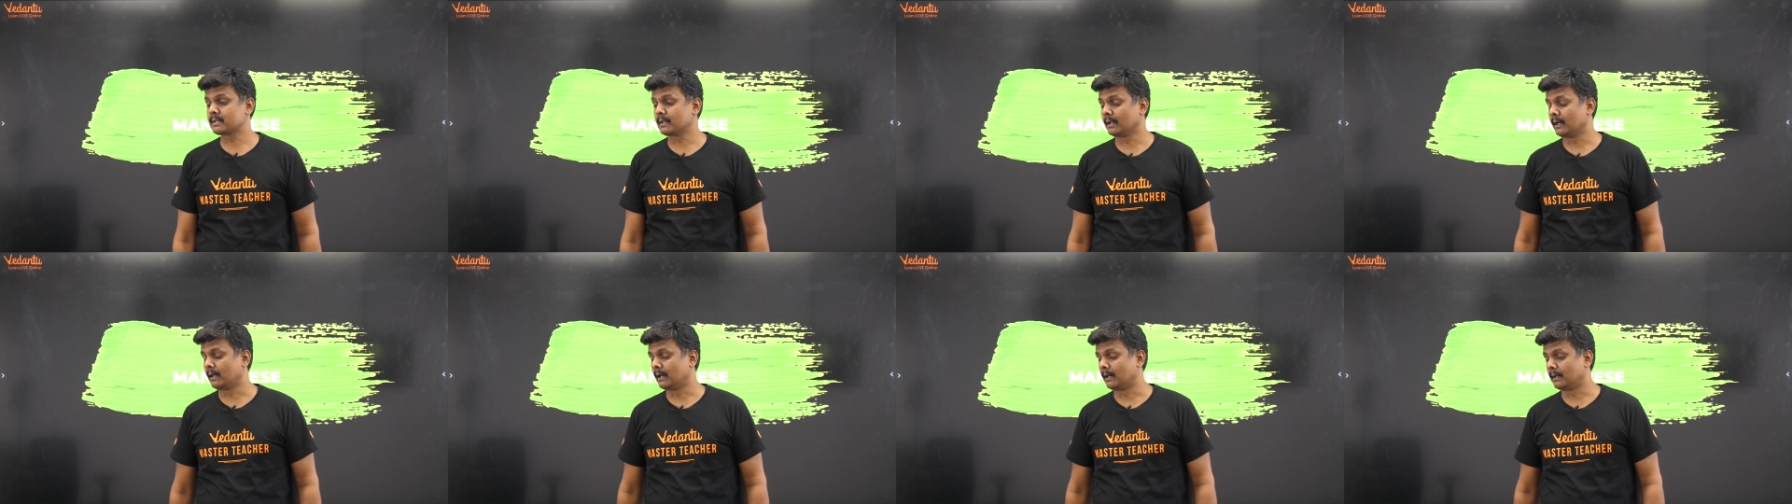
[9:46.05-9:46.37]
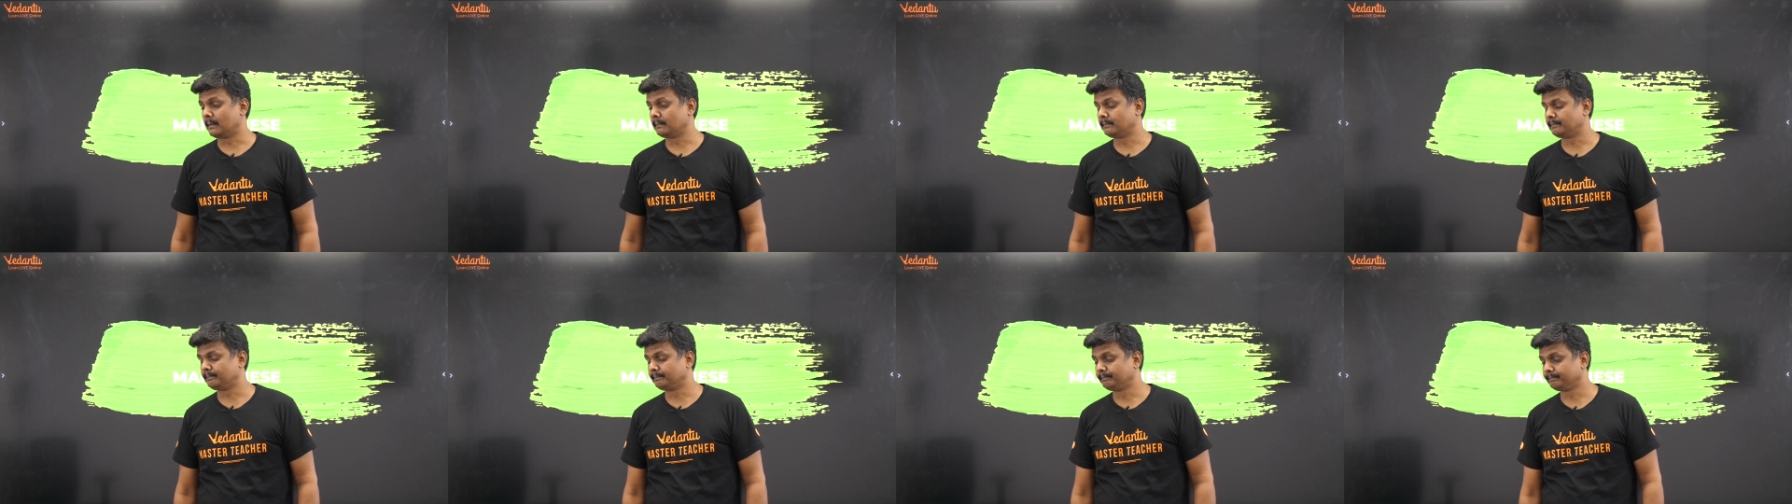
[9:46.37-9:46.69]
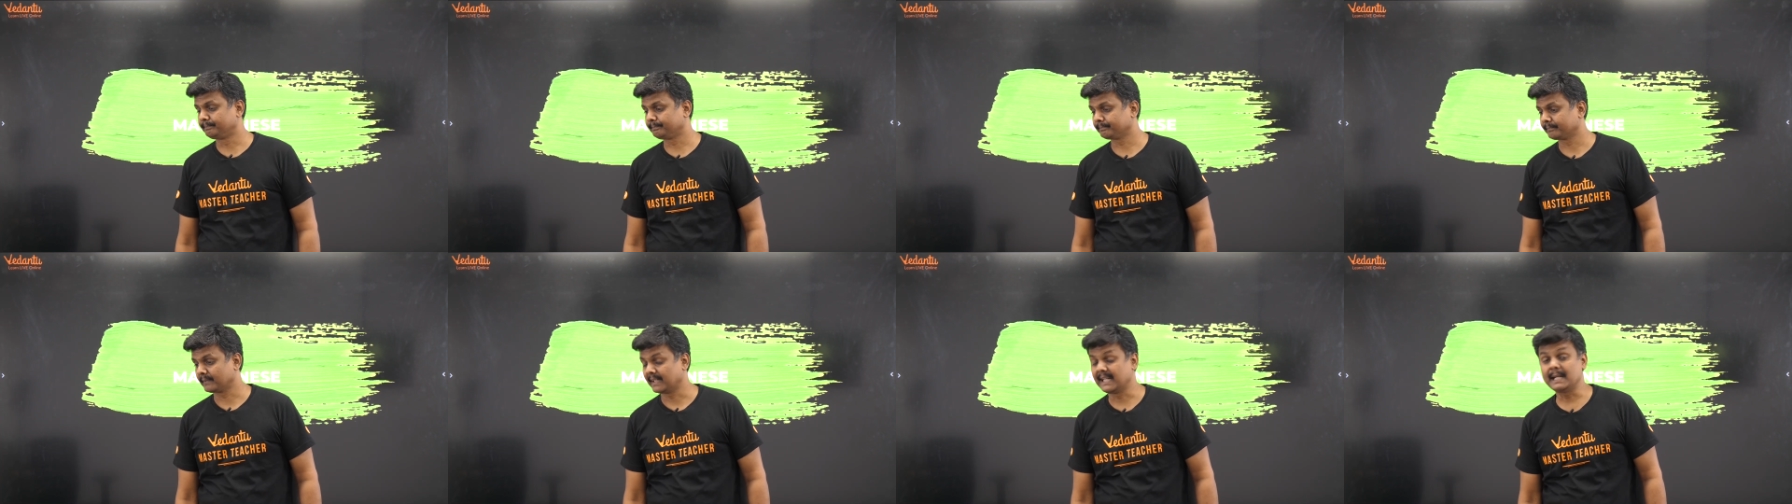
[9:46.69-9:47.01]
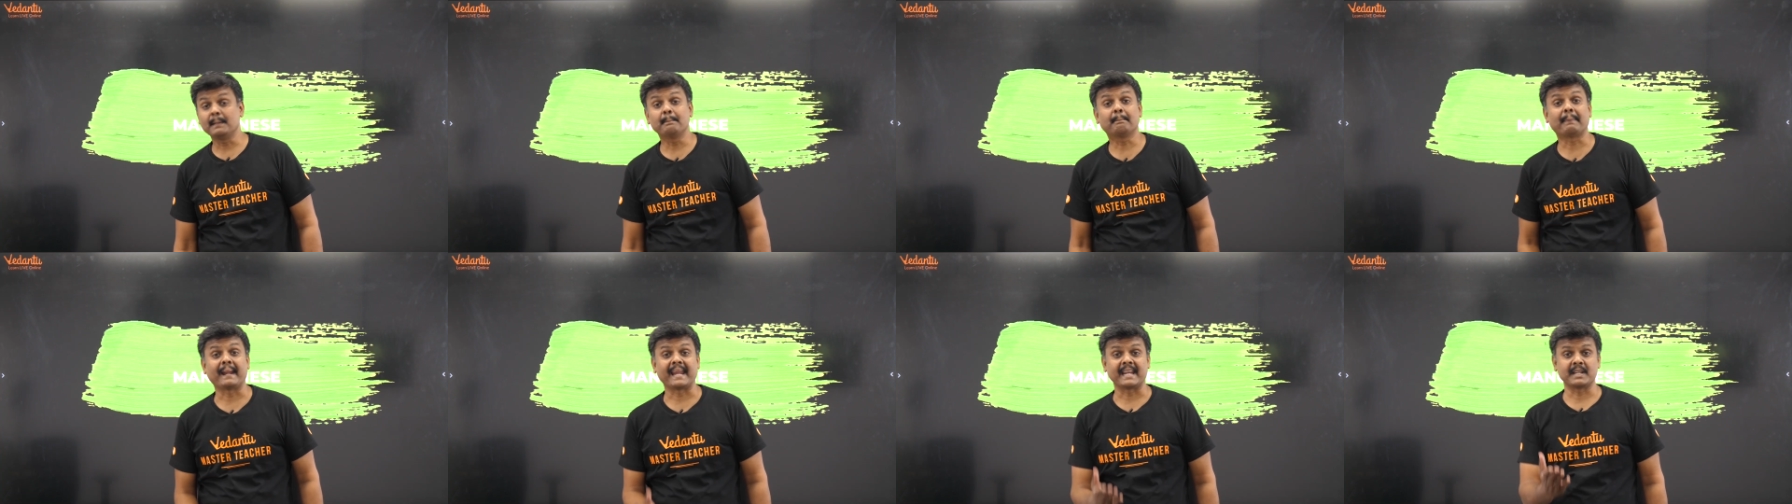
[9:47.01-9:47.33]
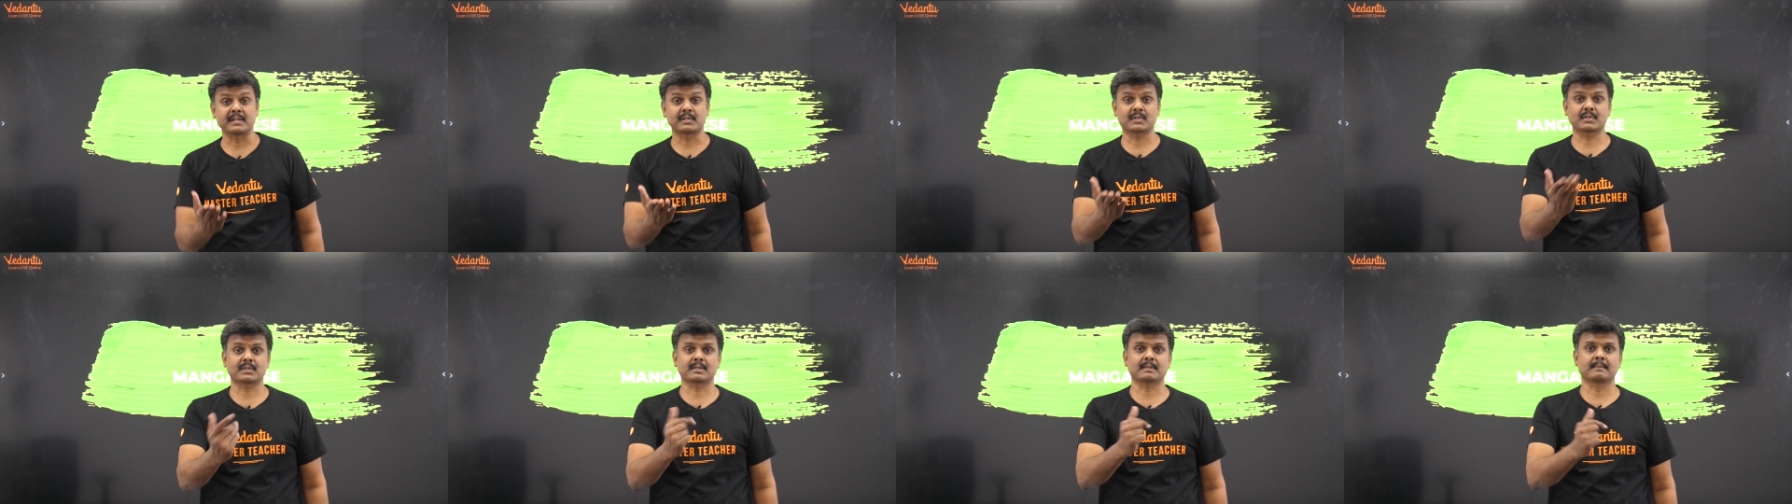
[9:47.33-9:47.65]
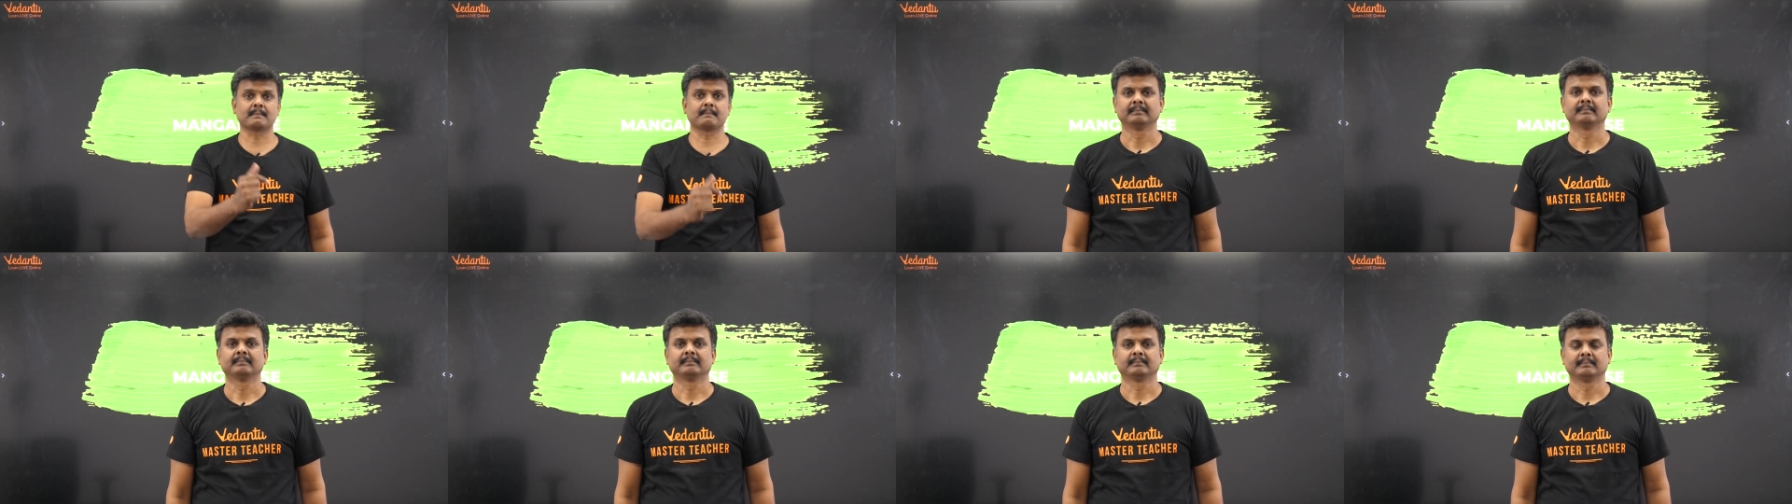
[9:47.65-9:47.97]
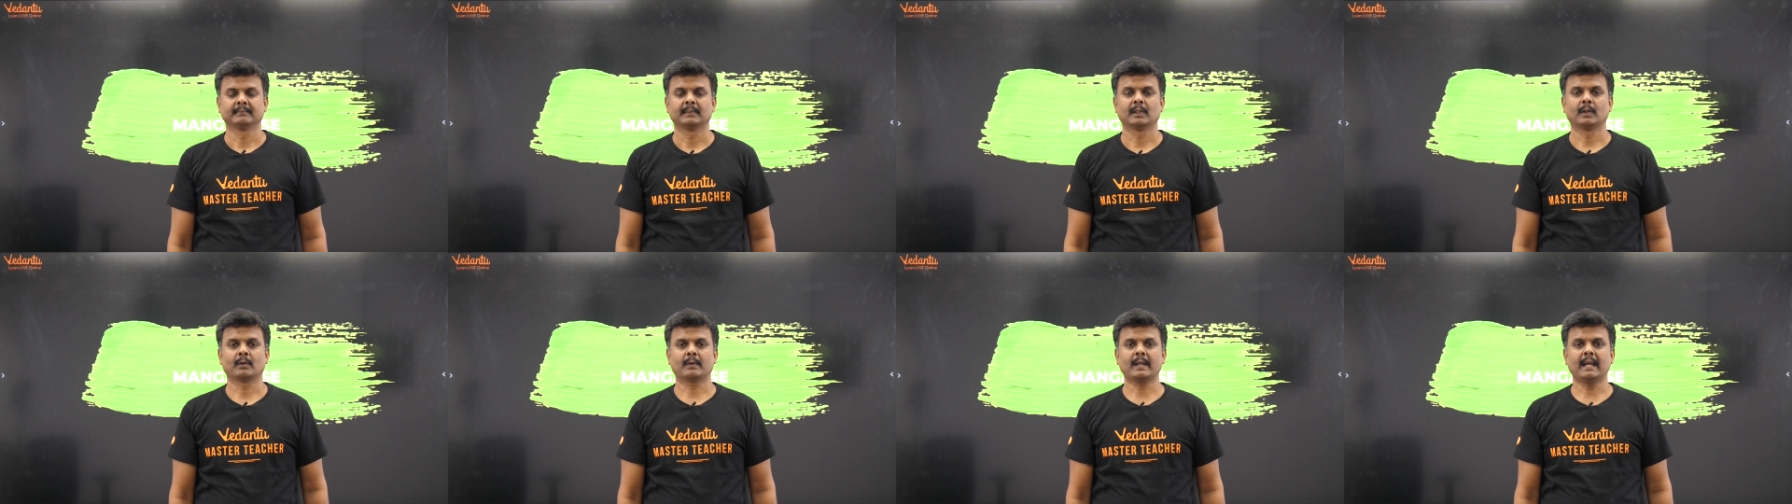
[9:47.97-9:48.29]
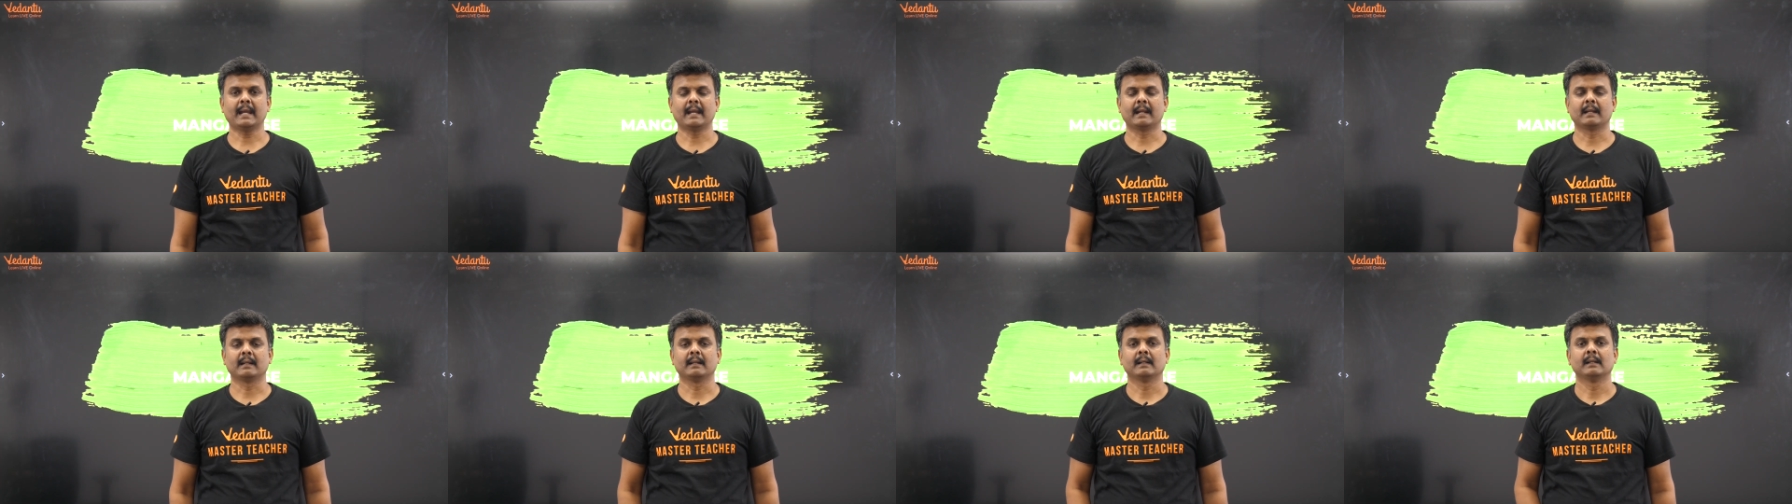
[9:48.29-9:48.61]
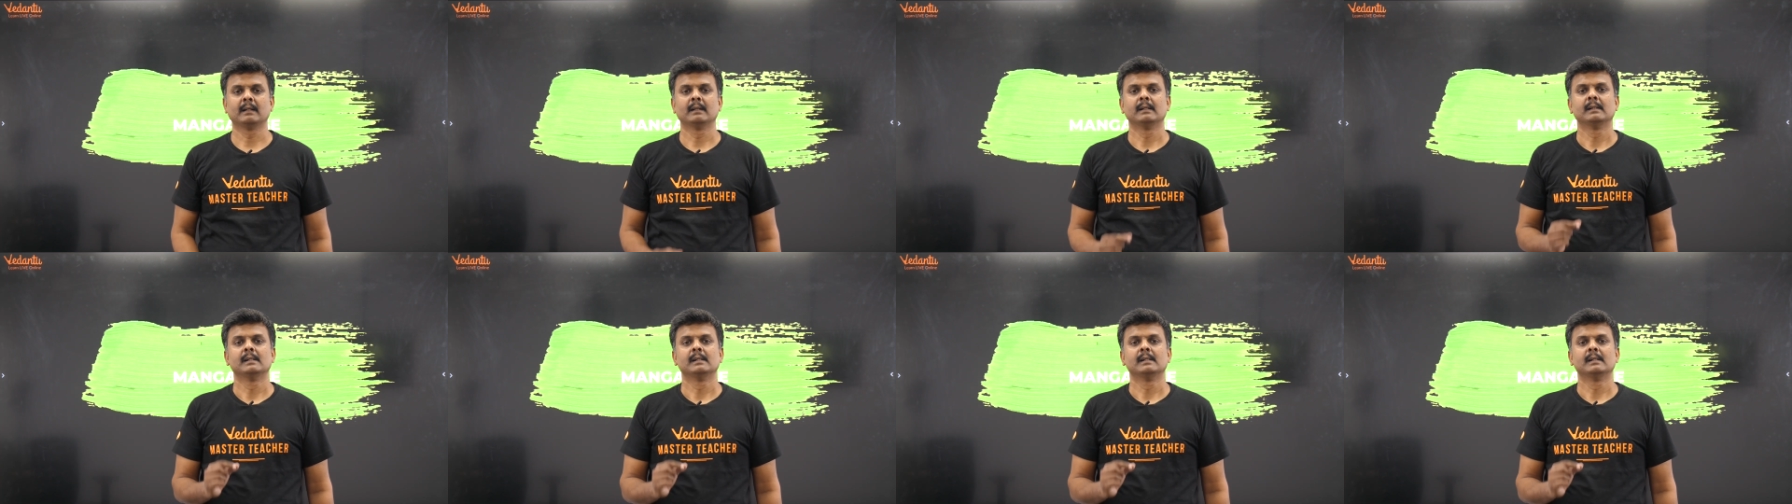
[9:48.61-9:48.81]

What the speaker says: in paints. Okay.